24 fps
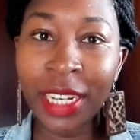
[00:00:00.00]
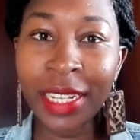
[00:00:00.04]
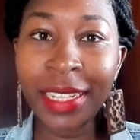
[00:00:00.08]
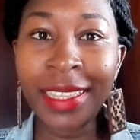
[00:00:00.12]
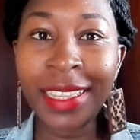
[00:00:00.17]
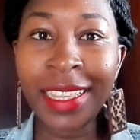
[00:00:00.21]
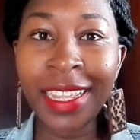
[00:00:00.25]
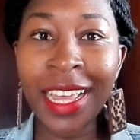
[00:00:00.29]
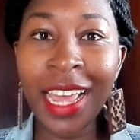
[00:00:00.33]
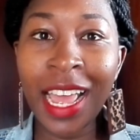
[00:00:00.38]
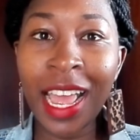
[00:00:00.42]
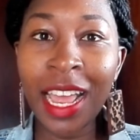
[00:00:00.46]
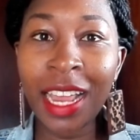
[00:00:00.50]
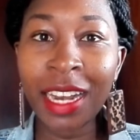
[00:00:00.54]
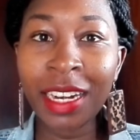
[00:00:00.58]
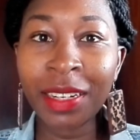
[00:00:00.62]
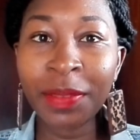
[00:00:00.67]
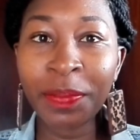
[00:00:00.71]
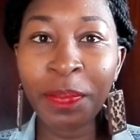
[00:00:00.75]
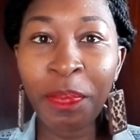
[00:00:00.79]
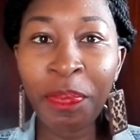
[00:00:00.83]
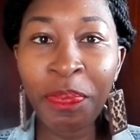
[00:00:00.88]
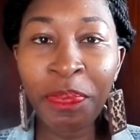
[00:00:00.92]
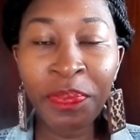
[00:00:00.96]
and
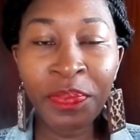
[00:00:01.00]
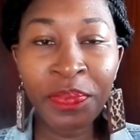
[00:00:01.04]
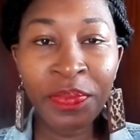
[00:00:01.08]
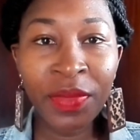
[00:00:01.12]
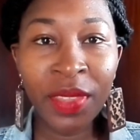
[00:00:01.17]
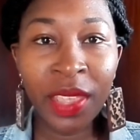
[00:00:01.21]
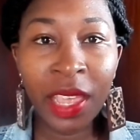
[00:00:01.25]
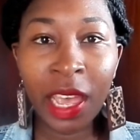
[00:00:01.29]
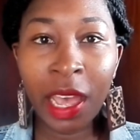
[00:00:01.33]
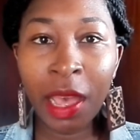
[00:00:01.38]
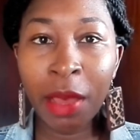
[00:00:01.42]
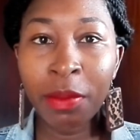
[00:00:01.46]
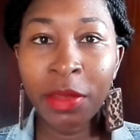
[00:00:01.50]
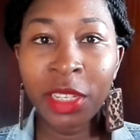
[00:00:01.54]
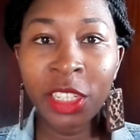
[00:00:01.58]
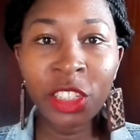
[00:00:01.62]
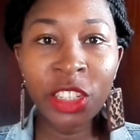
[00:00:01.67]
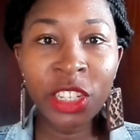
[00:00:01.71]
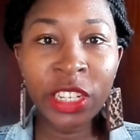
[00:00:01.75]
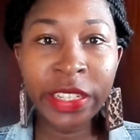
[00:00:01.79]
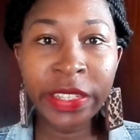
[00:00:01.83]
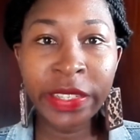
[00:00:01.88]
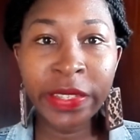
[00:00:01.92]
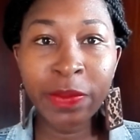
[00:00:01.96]
then come
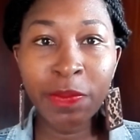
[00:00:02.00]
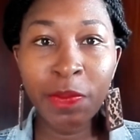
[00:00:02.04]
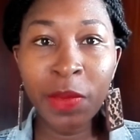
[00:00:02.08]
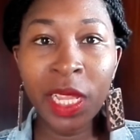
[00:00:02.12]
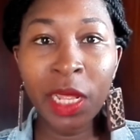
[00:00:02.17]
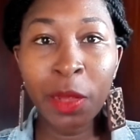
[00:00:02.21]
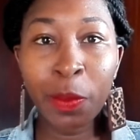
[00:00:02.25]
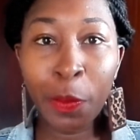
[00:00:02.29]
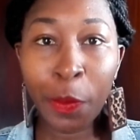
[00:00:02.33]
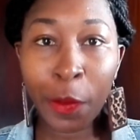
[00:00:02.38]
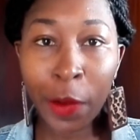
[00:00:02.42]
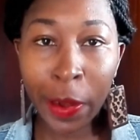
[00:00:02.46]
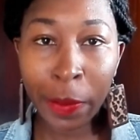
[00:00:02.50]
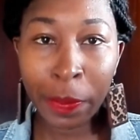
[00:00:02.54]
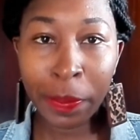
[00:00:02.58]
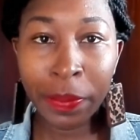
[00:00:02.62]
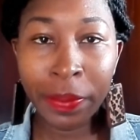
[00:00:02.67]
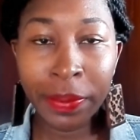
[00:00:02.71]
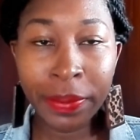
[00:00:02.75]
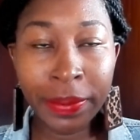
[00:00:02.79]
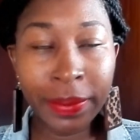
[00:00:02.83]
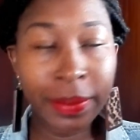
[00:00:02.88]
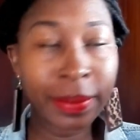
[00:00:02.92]
and just meal prep